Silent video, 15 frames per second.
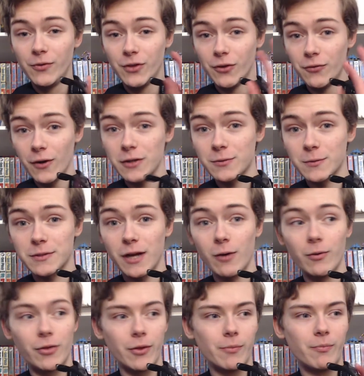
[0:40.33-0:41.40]
first we'll start
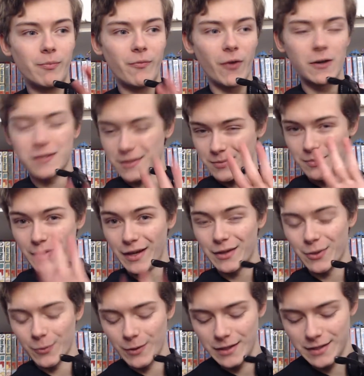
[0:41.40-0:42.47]
with the first big
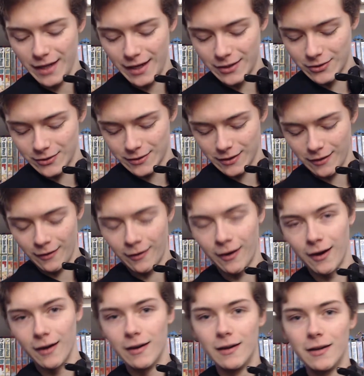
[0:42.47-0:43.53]
3 titles
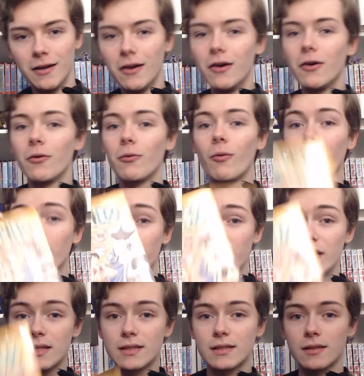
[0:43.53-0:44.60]
are One
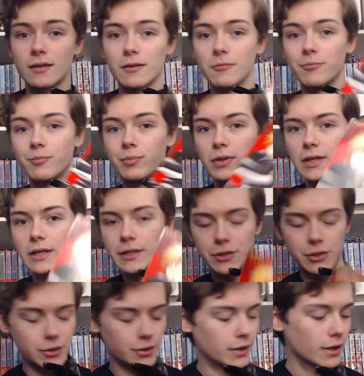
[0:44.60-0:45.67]
Piece,
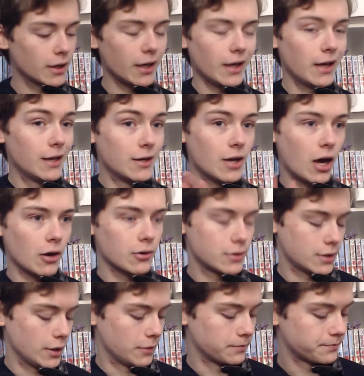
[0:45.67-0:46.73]
Bleach, and
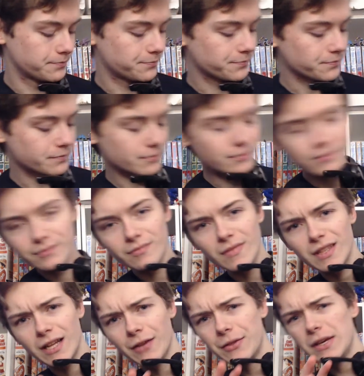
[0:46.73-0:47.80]
Naruto.
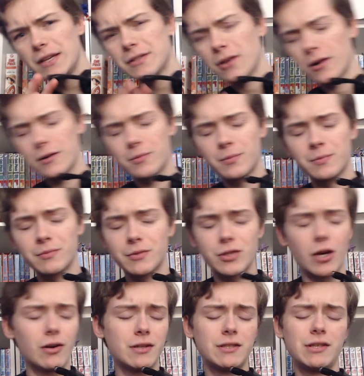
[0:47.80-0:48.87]
Now these are
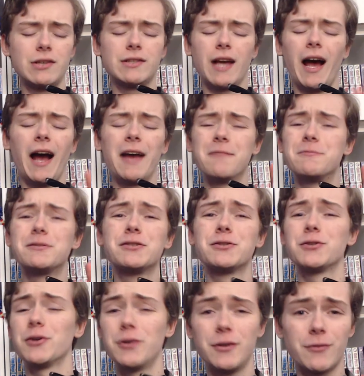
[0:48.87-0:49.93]
shonen series I am
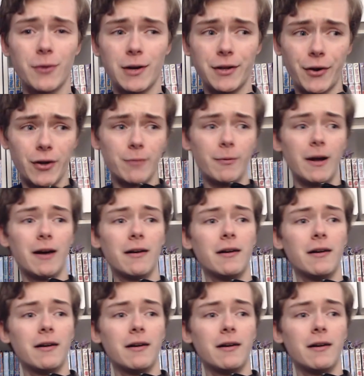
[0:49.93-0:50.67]
sure you've already heard about,